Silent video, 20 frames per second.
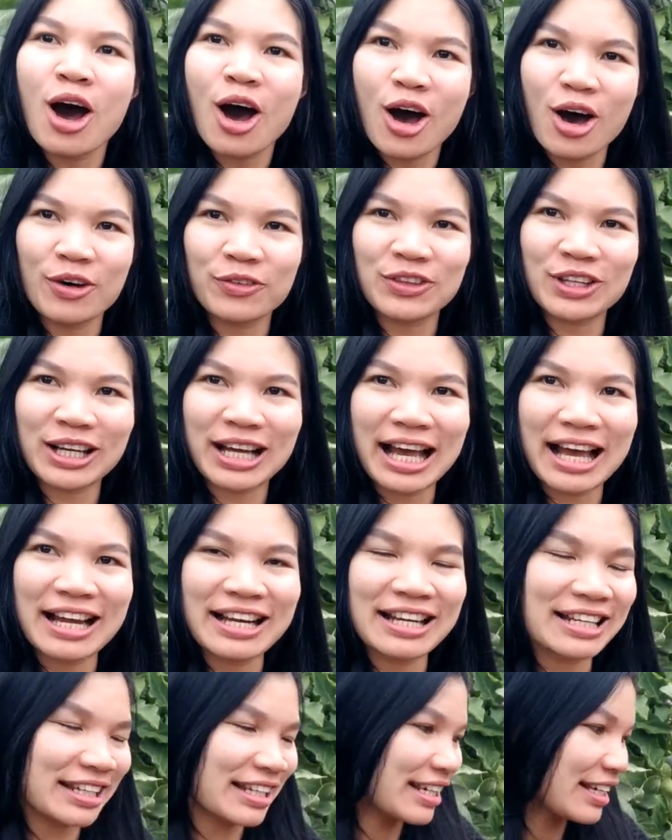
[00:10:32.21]
of the
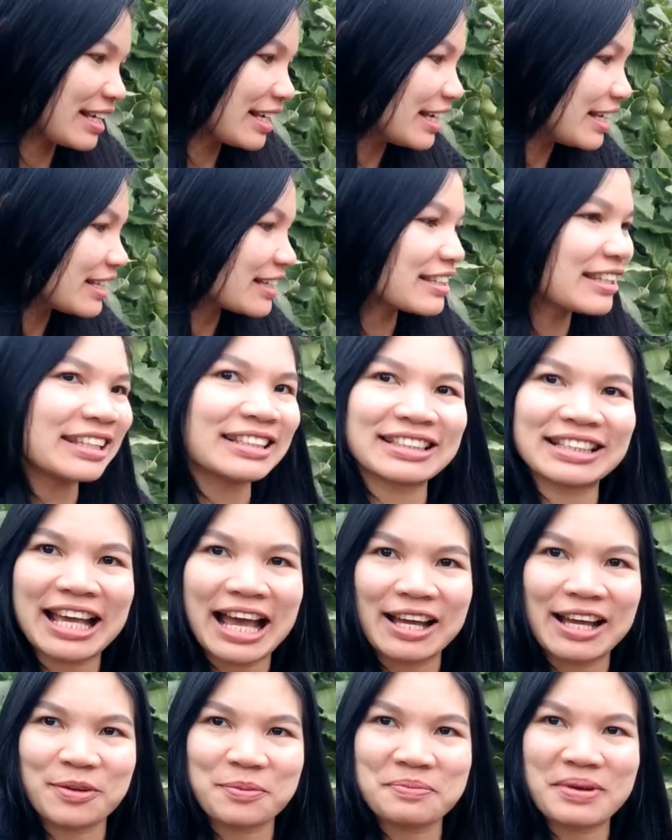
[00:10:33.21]
garlic in this
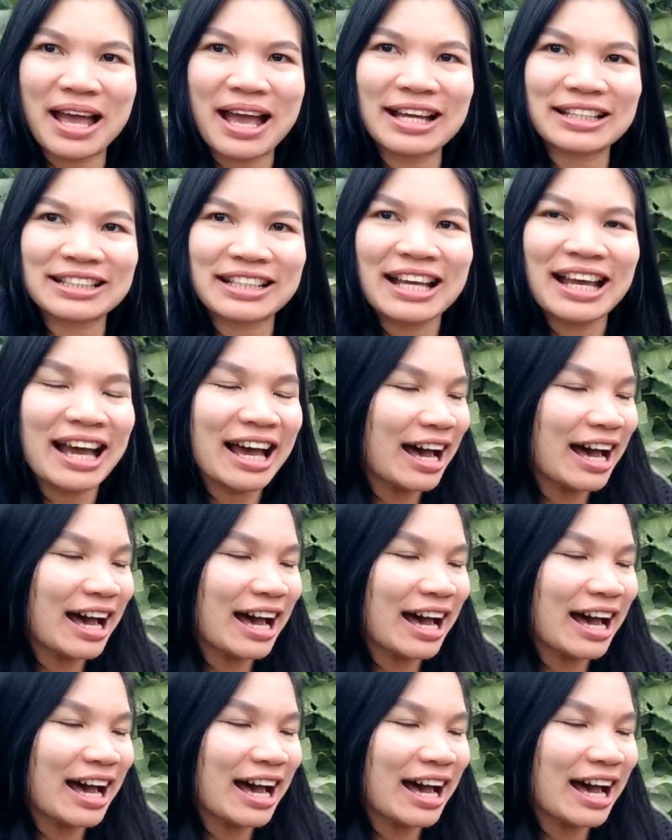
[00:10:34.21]
garden bed.